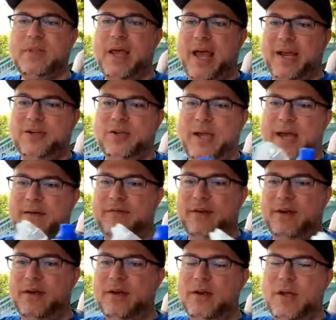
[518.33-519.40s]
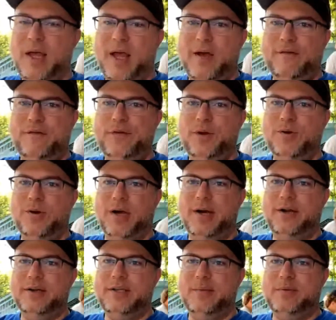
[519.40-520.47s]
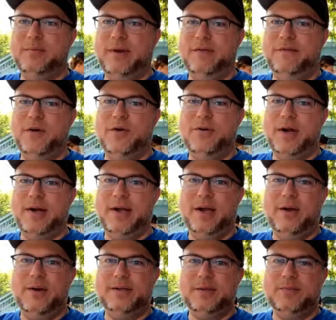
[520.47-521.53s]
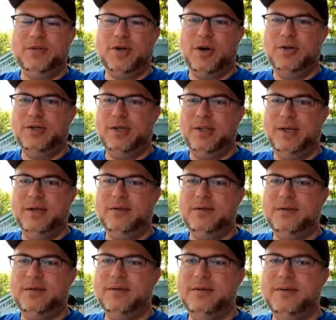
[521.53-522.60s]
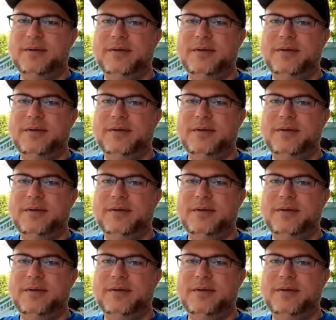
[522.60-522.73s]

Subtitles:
I actually have a fuel rod hooked up to my phone right now as I'm charging this.